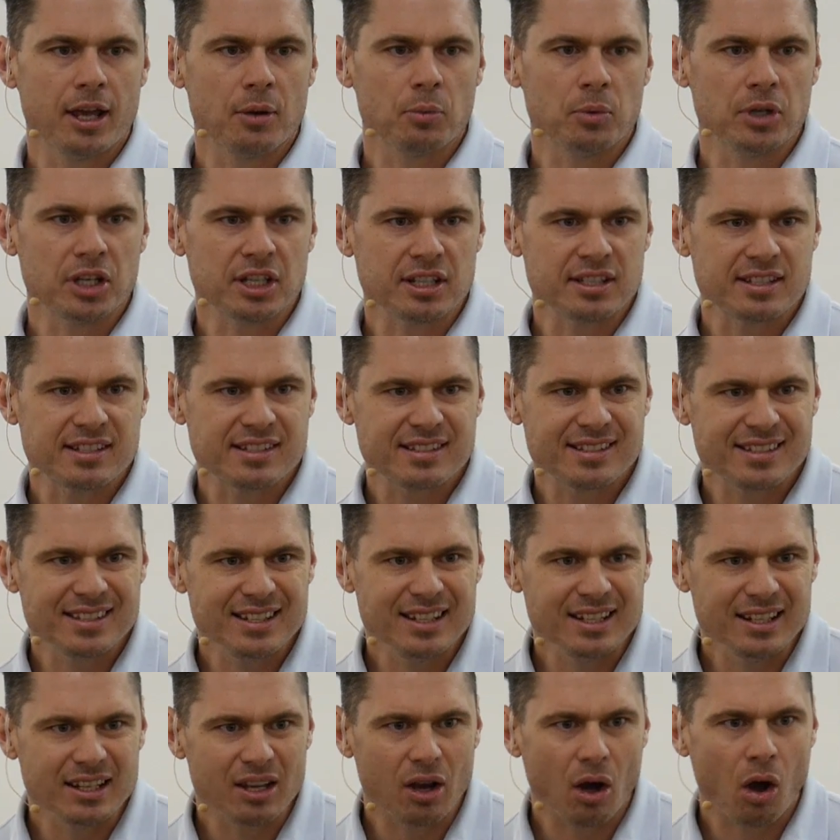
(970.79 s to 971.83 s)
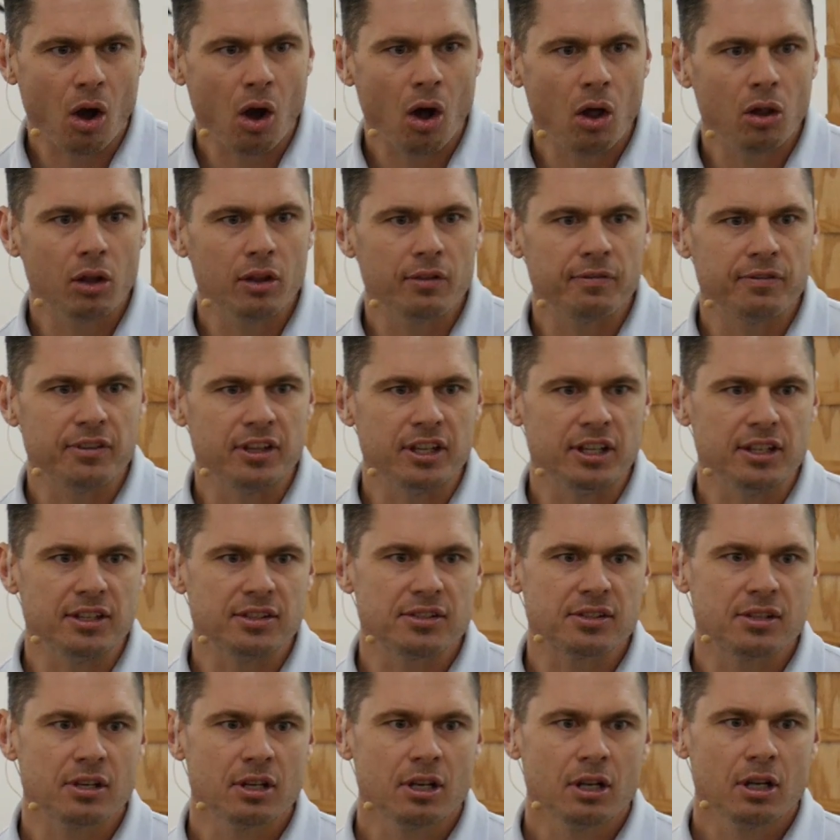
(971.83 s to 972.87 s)
And we can see all of
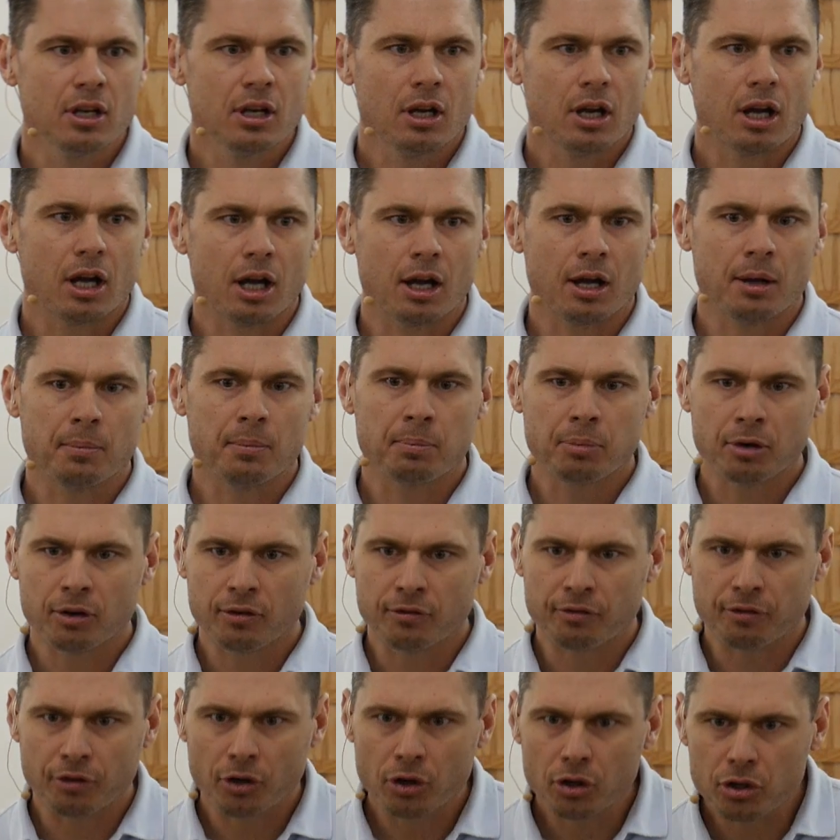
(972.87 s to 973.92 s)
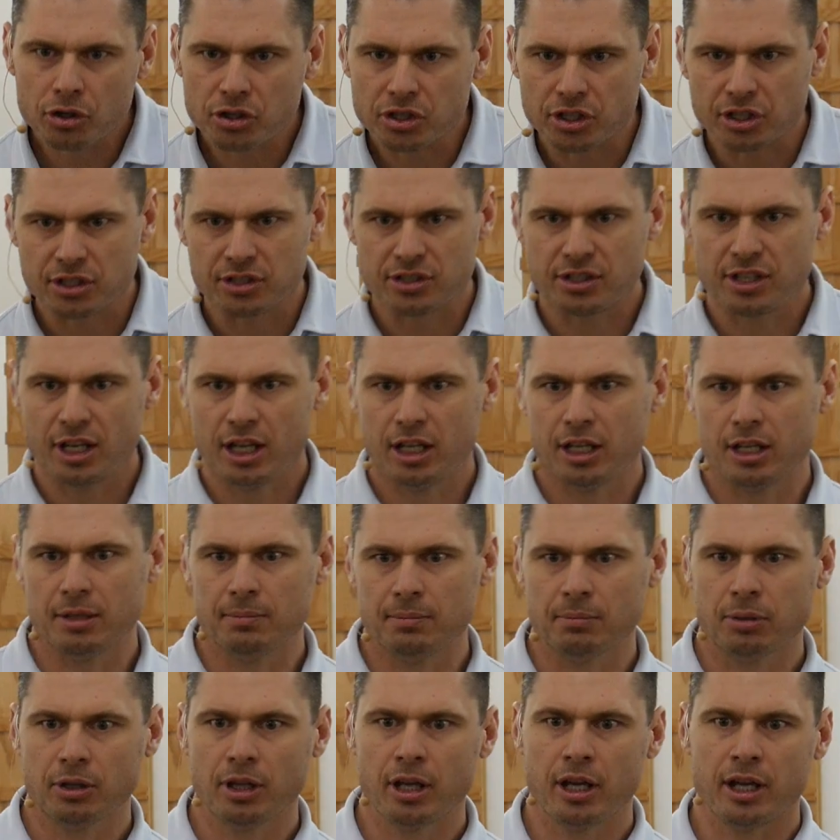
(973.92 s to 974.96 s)
these perversions
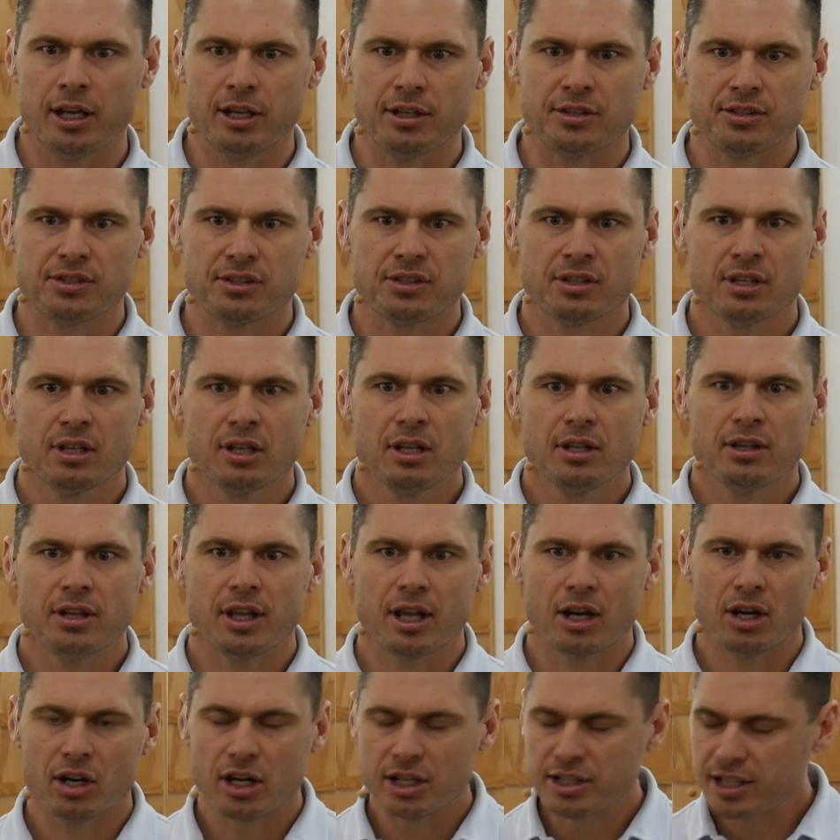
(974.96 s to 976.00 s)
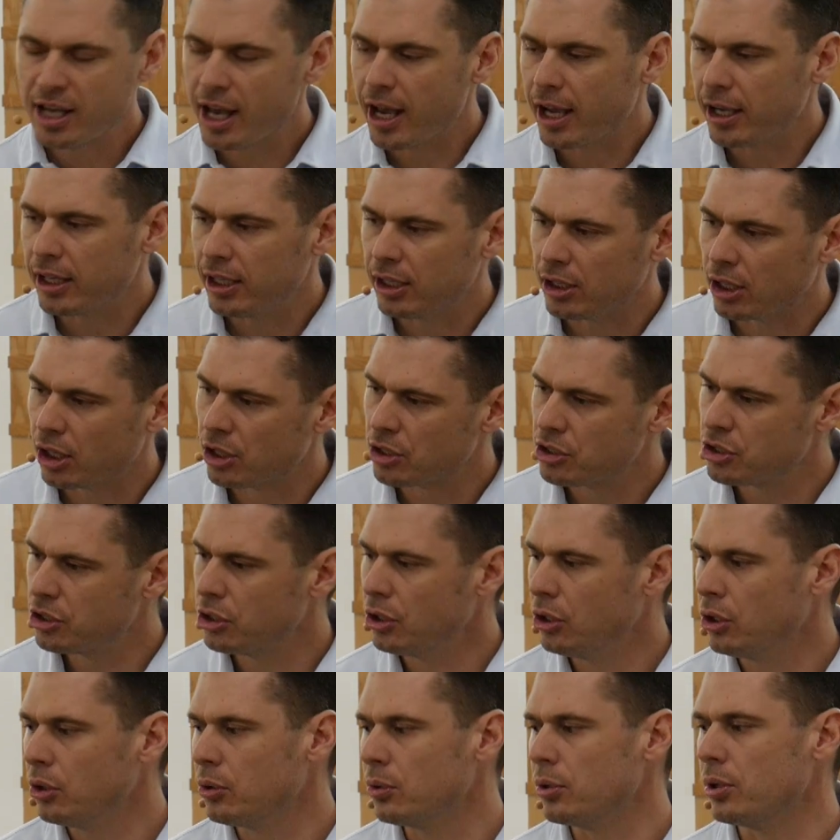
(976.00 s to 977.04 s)
taking place that are attacking our
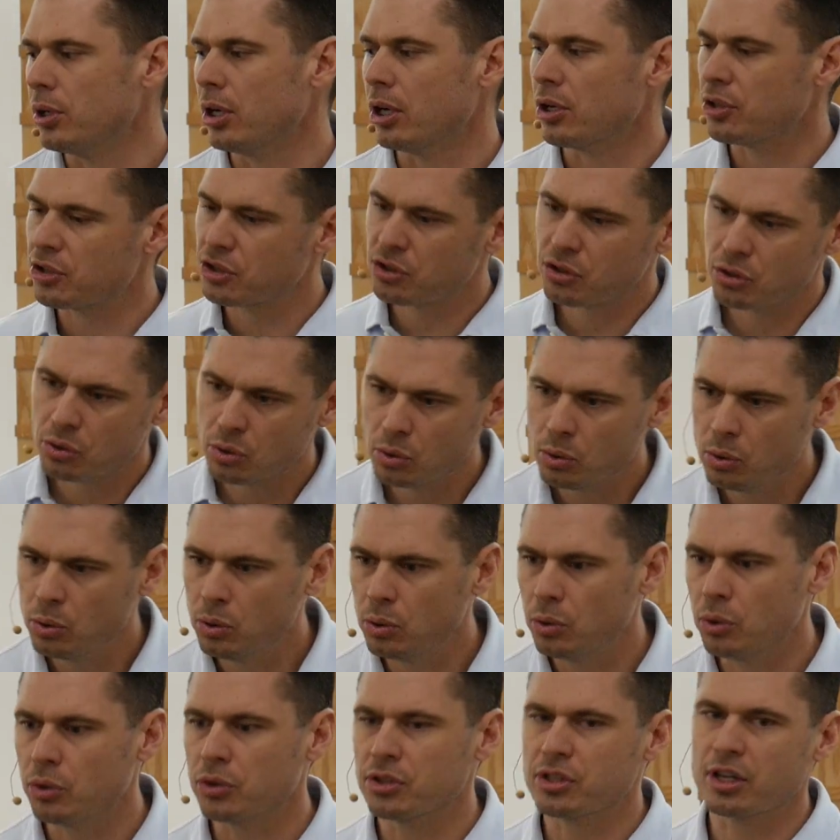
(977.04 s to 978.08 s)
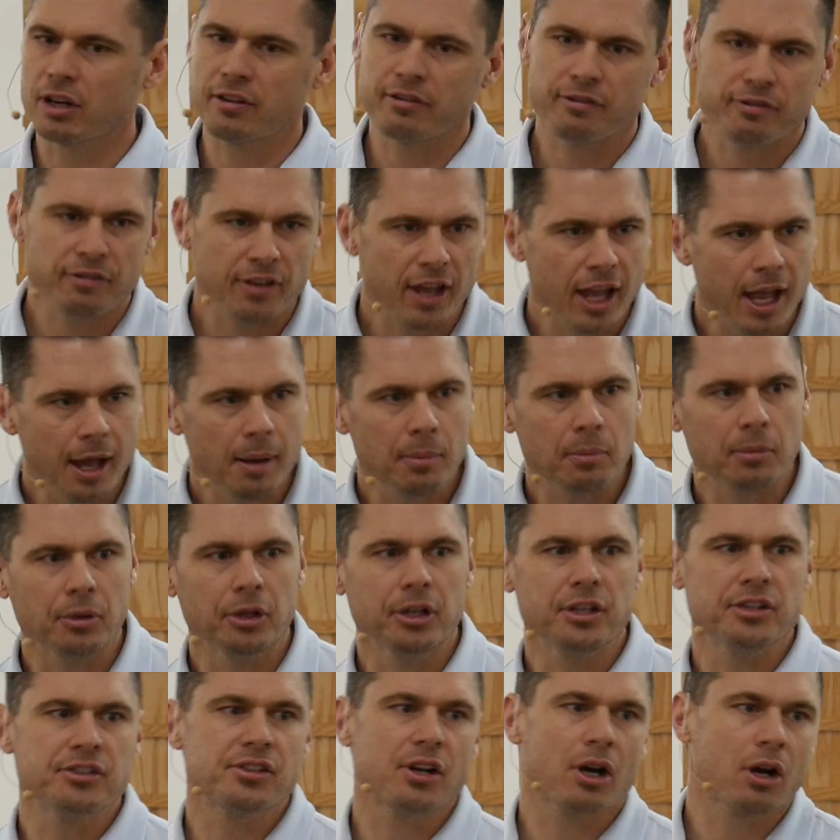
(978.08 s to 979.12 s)
children, our schools, our
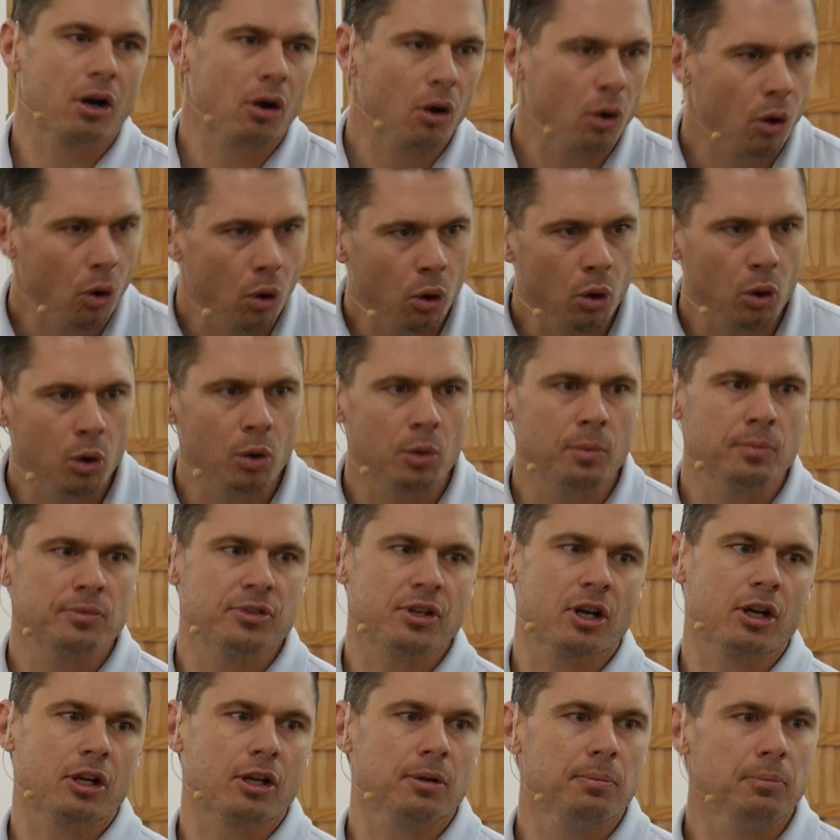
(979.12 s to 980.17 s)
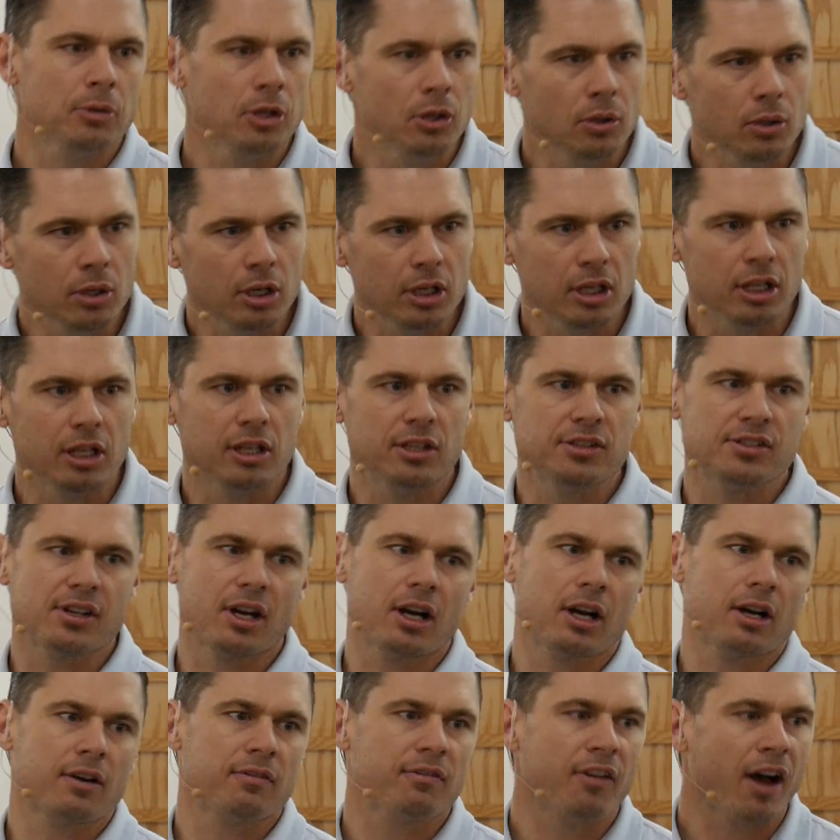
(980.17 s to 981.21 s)
families, our homes, our communities,
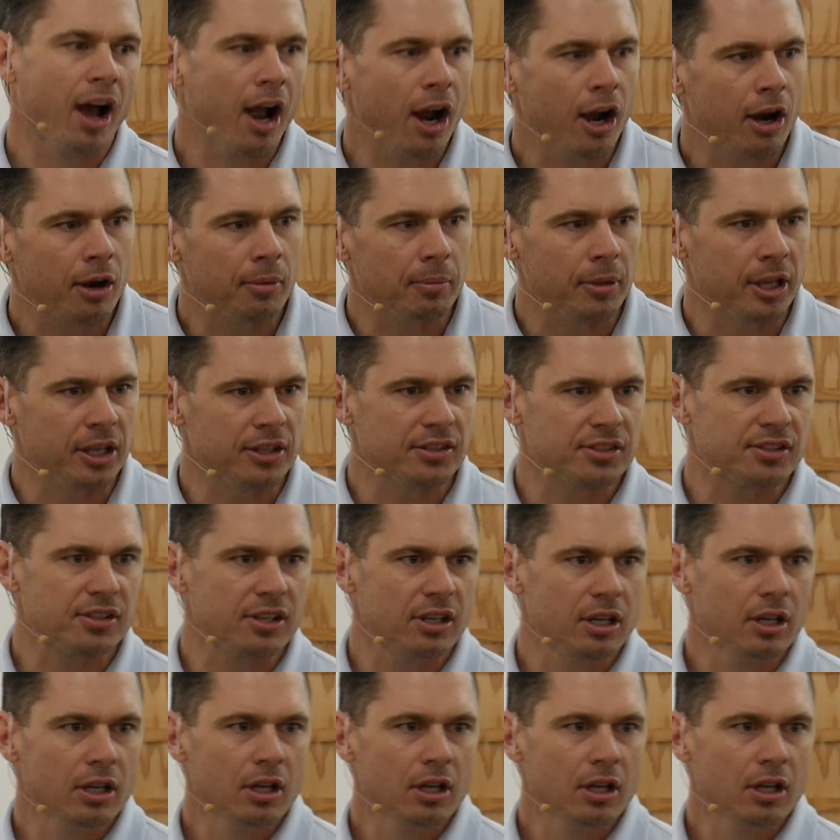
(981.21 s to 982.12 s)
our environments.